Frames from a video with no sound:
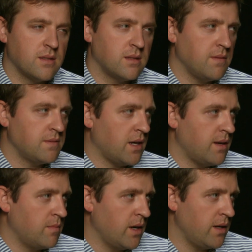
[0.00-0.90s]
tough
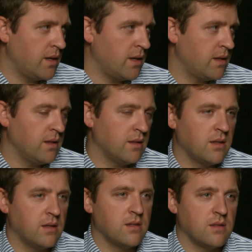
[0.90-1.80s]
time, right? I think
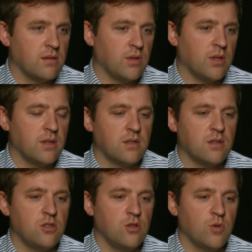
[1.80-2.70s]
with all this
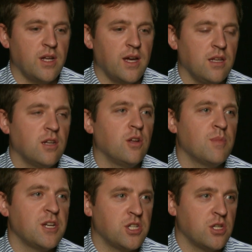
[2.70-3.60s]
consumer debt, you
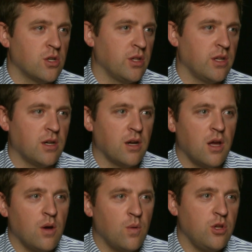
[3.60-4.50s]
mentioned earlier
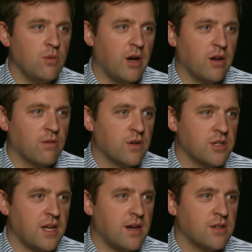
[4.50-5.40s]
when you bought your
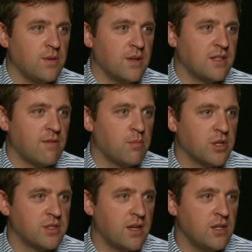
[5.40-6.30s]
first house, you had a
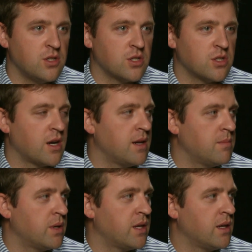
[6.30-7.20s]
7% interest rate,
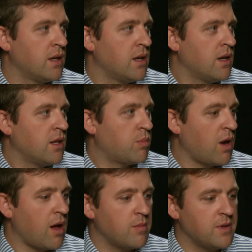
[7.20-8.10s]
but the
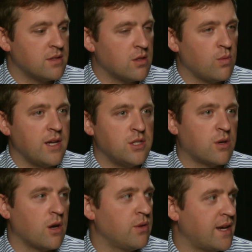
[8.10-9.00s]
problem is the wage
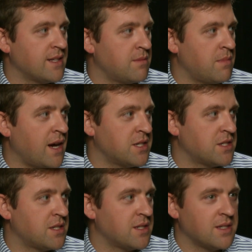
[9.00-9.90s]
growth hasn't
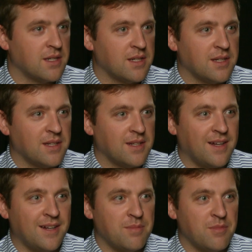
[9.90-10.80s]
matched
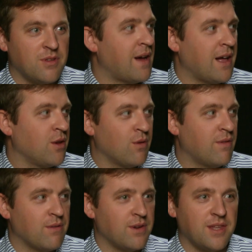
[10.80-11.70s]
the value of
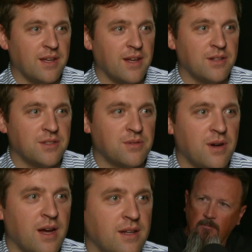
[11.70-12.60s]
everything else,
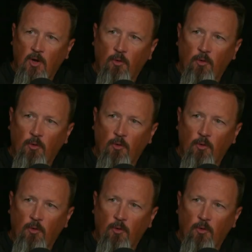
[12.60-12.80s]
right? So